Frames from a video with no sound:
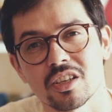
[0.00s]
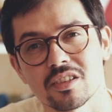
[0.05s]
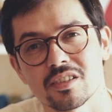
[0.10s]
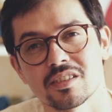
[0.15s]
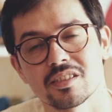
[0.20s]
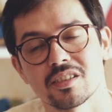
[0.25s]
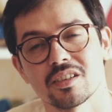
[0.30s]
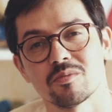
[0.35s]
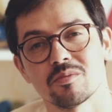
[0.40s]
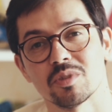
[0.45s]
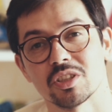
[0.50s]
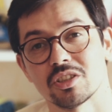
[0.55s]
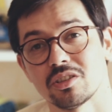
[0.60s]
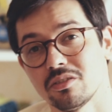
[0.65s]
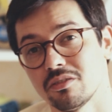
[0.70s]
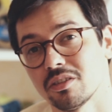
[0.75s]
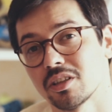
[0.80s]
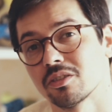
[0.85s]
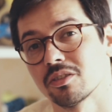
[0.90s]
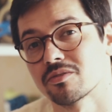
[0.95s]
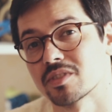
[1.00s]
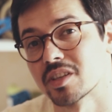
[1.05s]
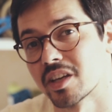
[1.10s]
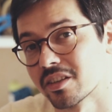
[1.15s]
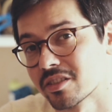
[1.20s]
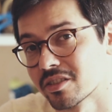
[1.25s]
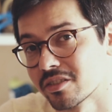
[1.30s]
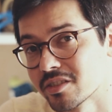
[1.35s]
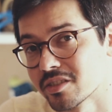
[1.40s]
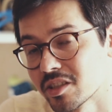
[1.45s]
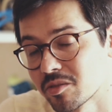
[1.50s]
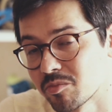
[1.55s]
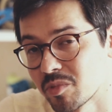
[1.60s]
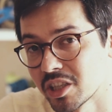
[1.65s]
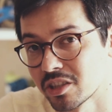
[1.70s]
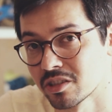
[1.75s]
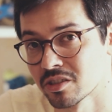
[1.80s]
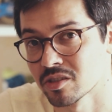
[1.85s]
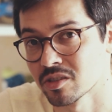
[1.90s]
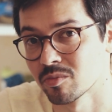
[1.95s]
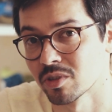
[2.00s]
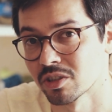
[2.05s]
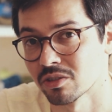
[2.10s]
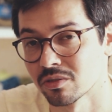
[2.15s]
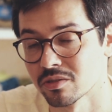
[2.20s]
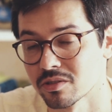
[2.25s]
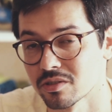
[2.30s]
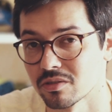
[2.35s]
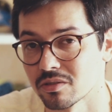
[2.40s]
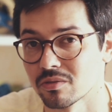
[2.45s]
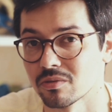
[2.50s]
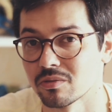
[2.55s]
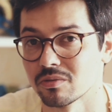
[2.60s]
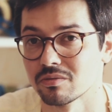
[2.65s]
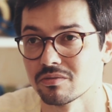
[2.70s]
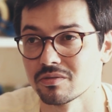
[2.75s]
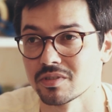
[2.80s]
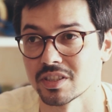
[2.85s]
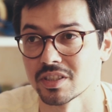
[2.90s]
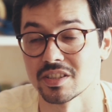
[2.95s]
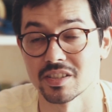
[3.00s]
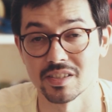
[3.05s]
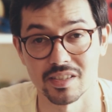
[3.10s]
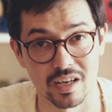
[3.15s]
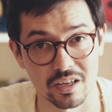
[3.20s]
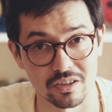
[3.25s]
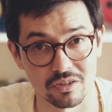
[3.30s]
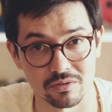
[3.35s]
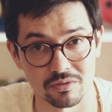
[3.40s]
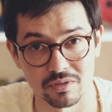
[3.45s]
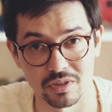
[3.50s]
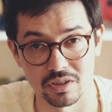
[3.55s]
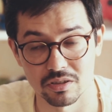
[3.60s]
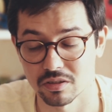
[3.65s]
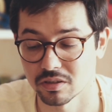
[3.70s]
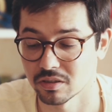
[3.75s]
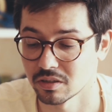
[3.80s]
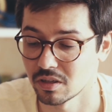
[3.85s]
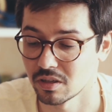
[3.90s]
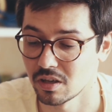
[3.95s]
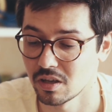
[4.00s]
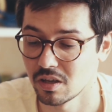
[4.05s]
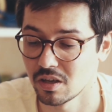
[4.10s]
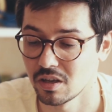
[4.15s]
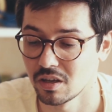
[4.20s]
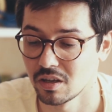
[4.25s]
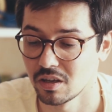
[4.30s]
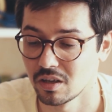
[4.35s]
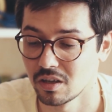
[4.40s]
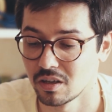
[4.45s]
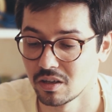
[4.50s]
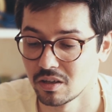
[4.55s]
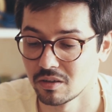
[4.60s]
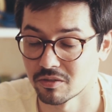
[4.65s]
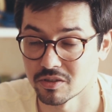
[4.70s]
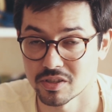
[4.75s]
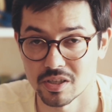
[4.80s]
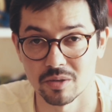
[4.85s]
just the material of the axle that matters, but also the design of it. For